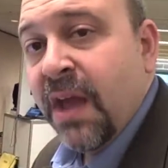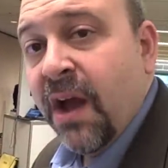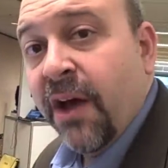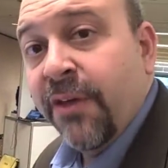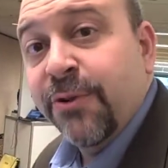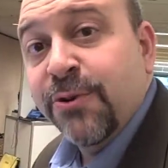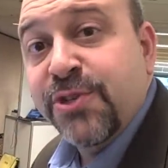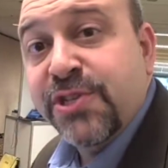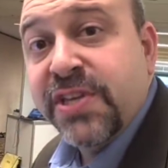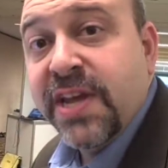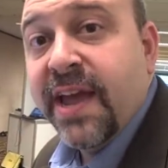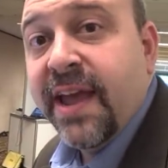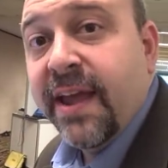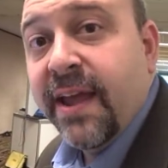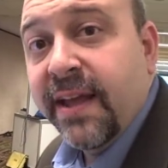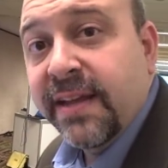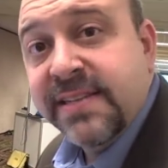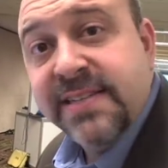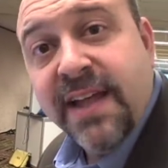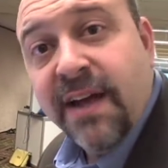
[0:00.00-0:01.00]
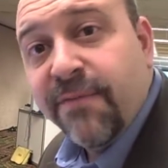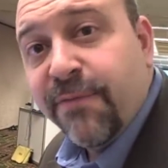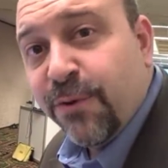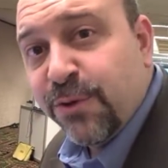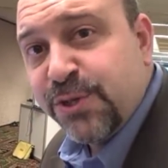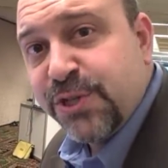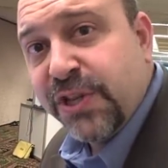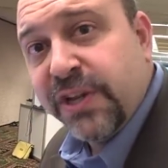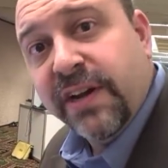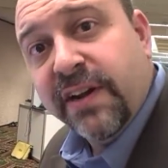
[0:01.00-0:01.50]
Others say it's not
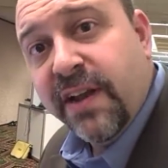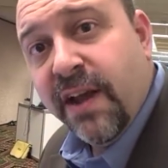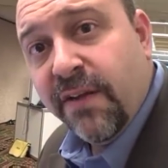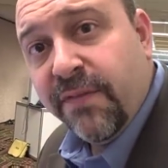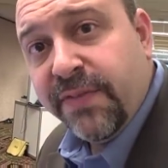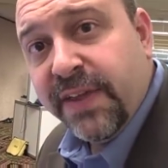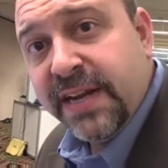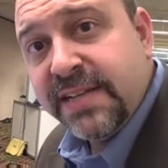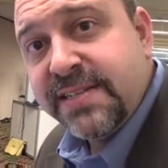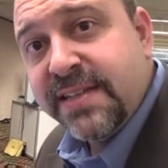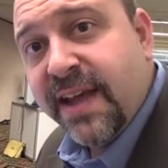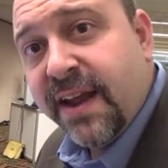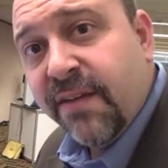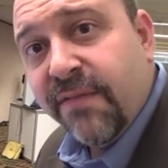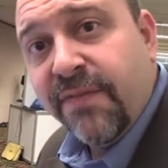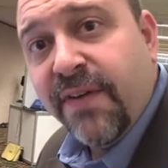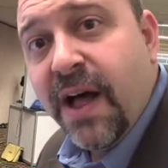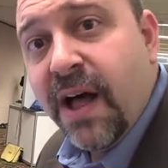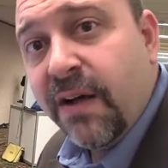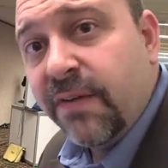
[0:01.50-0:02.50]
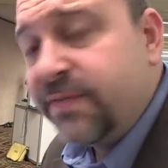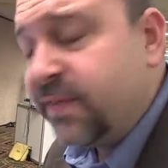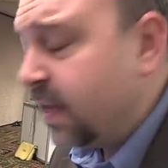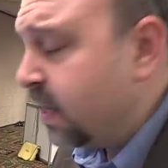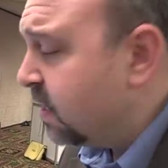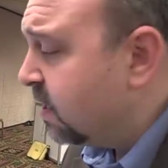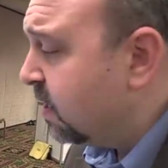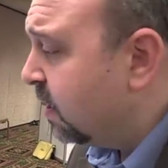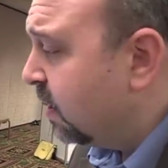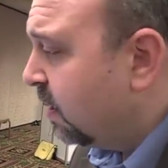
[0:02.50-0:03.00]
versatile enough, that it's not involved
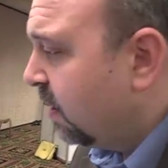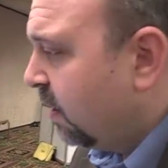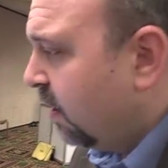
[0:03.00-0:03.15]
in